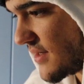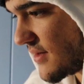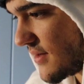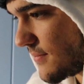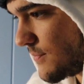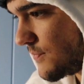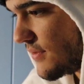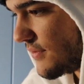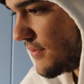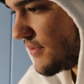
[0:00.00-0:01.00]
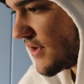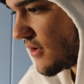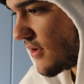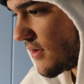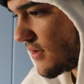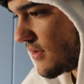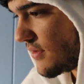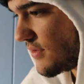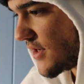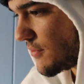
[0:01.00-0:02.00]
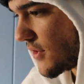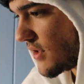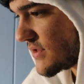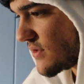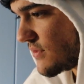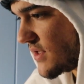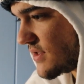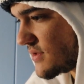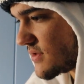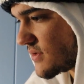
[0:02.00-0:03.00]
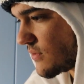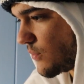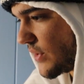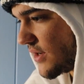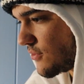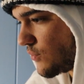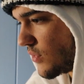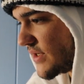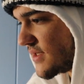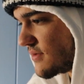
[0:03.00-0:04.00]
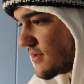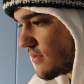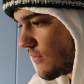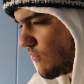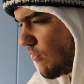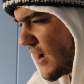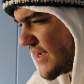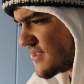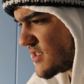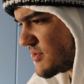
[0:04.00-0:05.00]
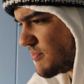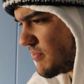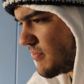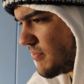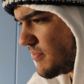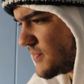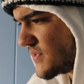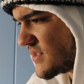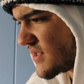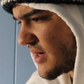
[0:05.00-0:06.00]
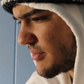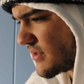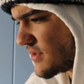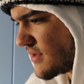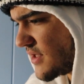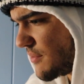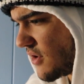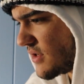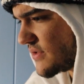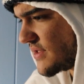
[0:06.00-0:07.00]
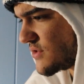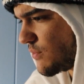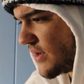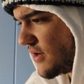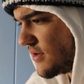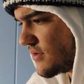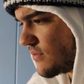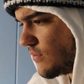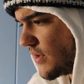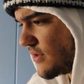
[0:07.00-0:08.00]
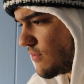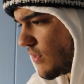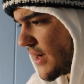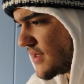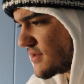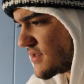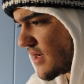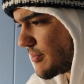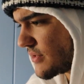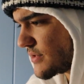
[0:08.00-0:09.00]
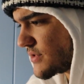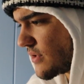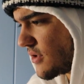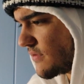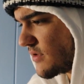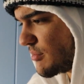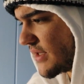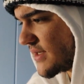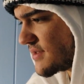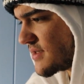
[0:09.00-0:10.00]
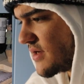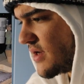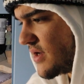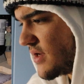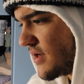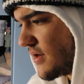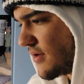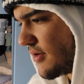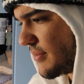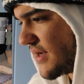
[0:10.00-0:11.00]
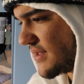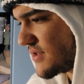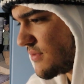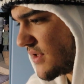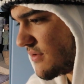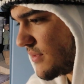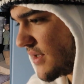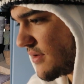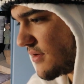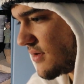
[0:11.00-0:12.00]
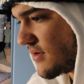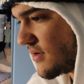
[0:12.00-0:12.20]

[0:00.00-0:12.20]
then there were also these weird wooden wine spoons. There were also these weird wooden wine stoppers all over the place. Oh man, that's really weird.